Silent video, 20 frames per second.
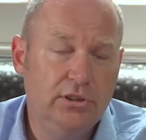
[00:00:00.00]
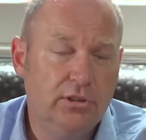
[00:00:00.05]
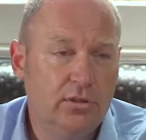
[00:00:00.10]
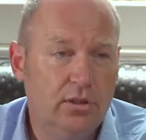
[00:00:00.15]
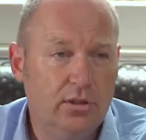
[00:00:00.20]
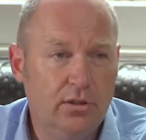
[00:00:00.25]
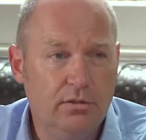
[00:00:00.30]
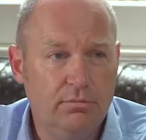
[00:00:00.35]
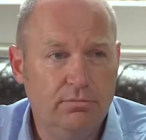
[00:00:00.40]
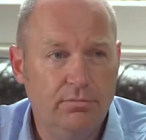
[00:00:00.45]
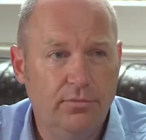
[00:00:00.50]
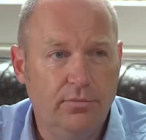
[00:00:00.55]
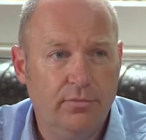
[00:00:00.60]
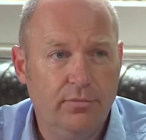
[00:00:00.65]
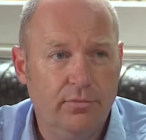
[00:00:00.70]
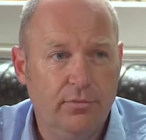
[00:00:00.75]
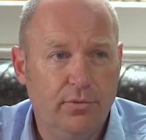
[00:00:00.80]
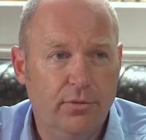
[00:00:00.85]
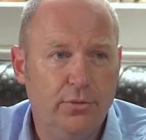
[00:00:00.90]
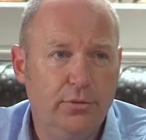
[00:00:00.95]
are the
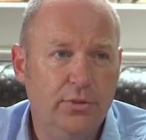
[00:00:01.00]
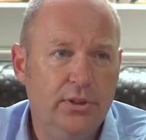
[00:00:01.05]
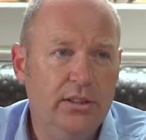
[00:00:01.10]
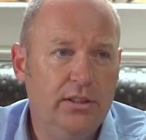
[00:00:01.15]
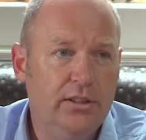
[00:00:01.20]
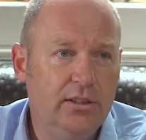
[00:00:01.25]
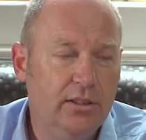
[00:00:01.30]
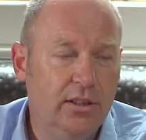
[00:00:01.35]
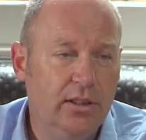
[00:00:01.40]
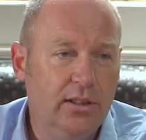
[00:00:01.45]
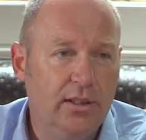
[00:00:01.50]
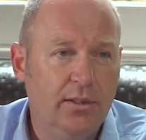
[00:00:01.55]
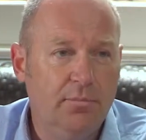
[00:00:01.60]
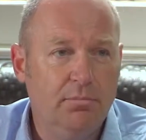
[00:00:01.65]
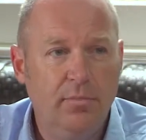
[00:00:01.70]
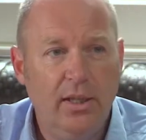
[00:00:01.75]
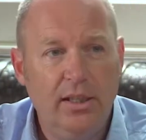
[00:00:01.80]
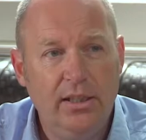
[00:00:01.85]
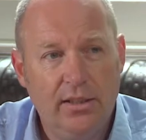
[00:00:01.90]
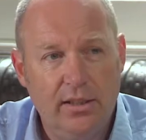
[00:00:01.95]
three
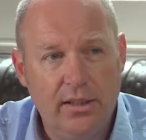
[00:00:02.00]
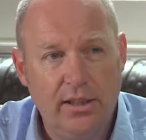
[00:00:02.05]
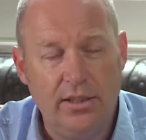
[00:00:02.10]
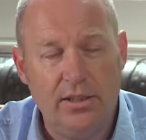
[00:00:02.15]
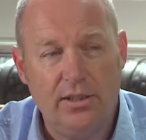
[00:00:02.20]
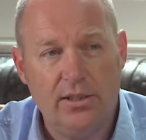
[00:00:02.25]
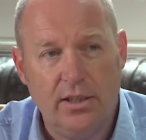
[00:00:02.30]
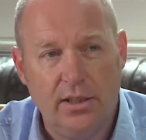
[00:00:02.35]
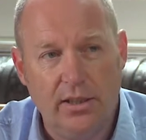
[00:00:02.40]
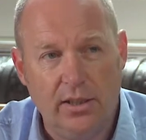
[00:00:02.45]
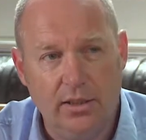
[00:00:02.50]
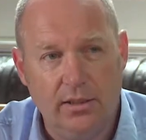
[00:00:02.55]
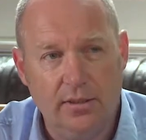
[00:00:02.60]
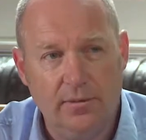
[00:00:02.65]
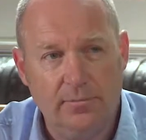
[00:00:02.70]
main things, I think.